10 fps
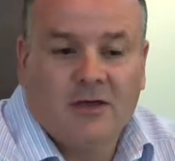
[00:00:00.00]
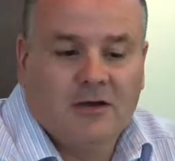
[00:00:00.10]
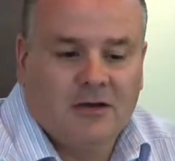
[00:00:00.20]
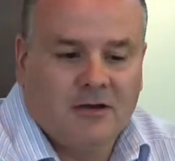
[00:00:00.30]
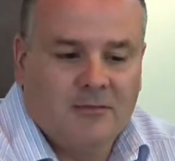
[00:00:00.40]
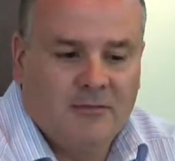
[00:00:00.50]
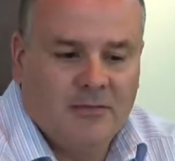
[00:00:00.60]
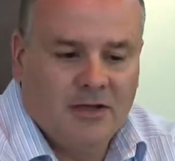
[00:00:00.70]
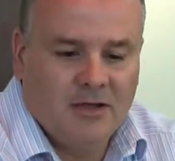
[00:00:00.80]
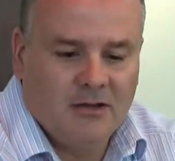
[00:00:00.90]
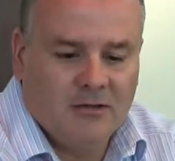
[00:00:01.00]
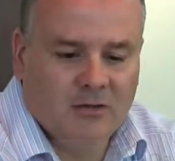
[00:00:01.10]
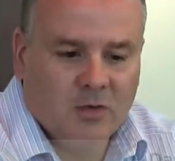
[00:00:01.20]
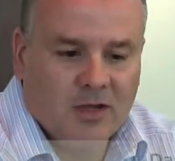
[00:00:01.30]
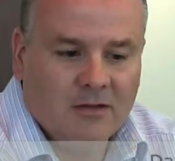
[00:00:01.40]
And
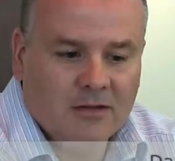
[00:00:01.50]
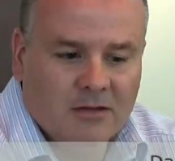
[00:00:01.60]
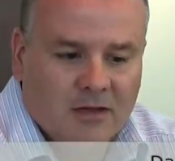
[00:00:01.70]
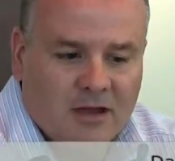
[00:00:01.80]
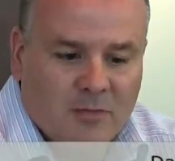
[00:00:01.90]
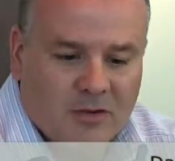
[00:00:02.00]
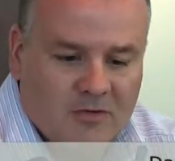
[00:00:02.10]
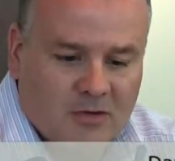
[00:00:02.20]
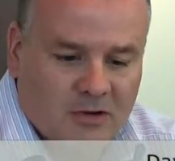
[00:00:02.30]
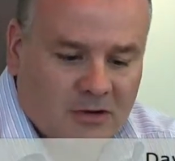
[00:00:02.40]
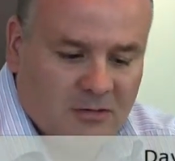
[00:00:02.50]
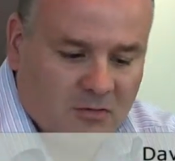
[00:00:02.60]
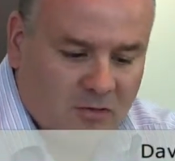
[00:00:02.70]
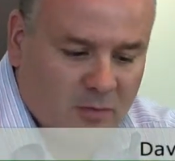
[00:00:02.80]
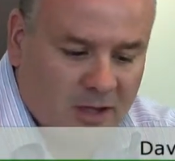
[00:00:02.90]
the way the company started,
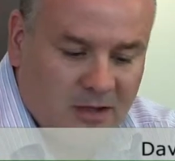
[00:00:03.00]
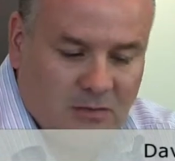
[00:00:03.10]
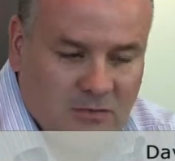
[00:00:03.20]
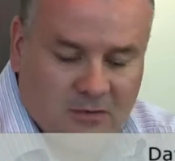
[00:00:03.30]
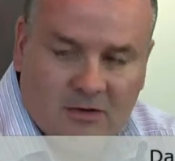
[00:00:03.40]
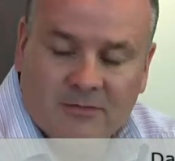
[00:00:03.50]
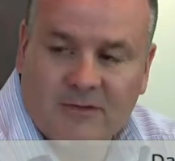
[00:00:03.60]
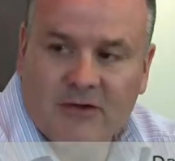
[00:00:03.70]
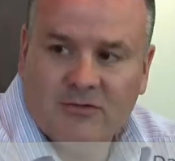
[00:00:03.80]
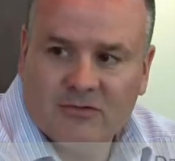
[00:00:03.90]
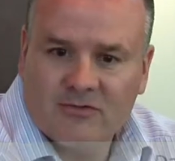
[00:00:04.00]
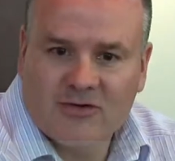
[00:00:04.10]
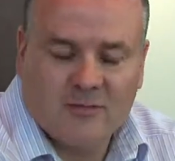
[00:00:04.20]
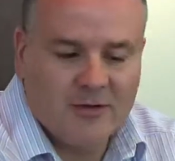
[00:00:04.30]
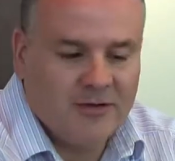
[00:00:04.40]
Joe May, who's our founder and
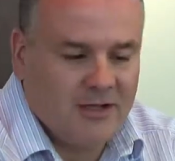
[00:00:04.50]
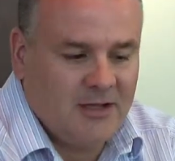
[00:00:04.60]
chairman,